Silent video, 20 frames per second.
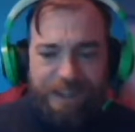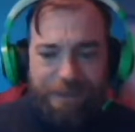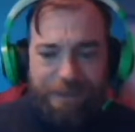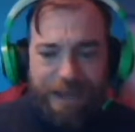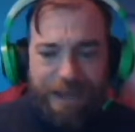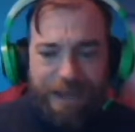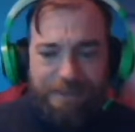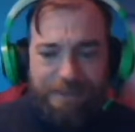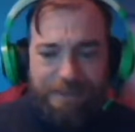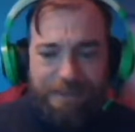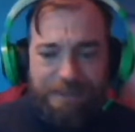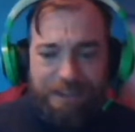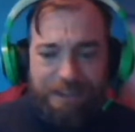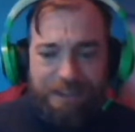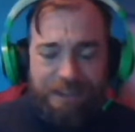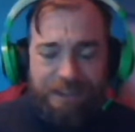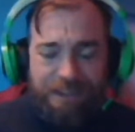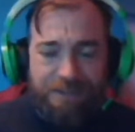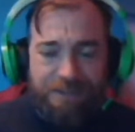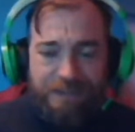It hasn't really
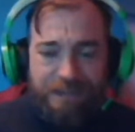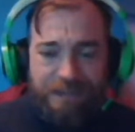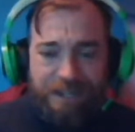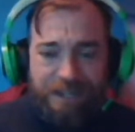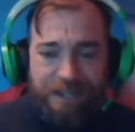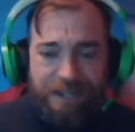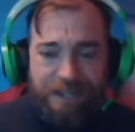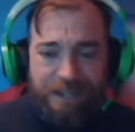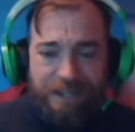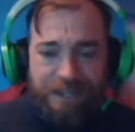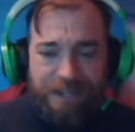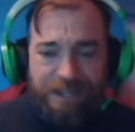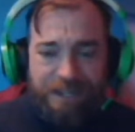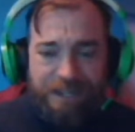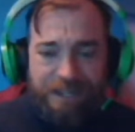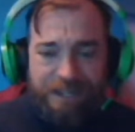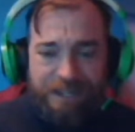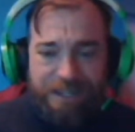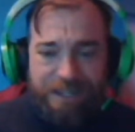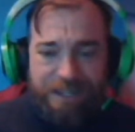changed for 20 years.
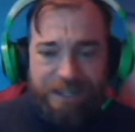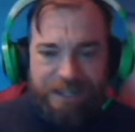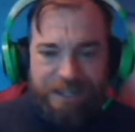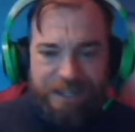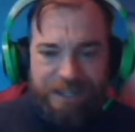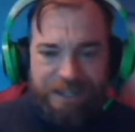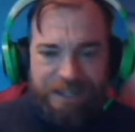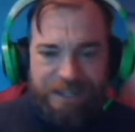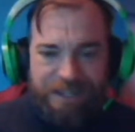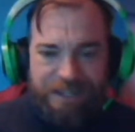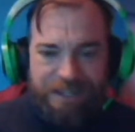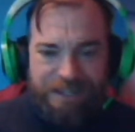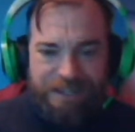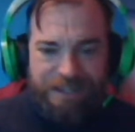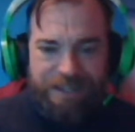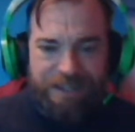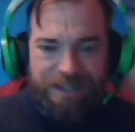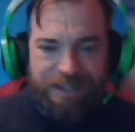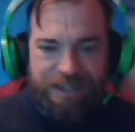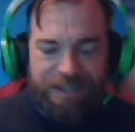It's
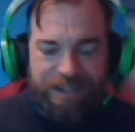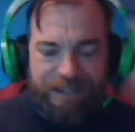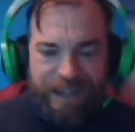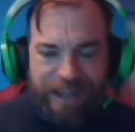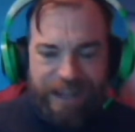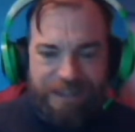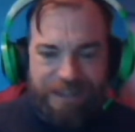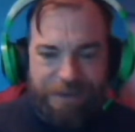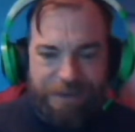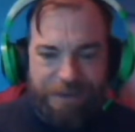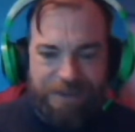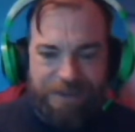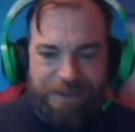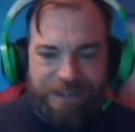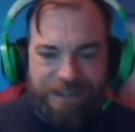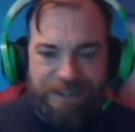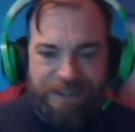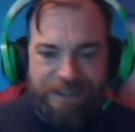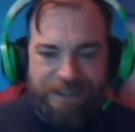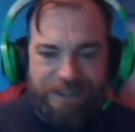again, it's one of those
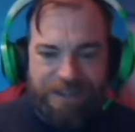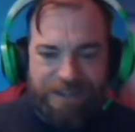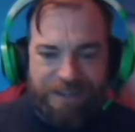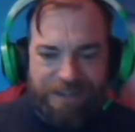things that's.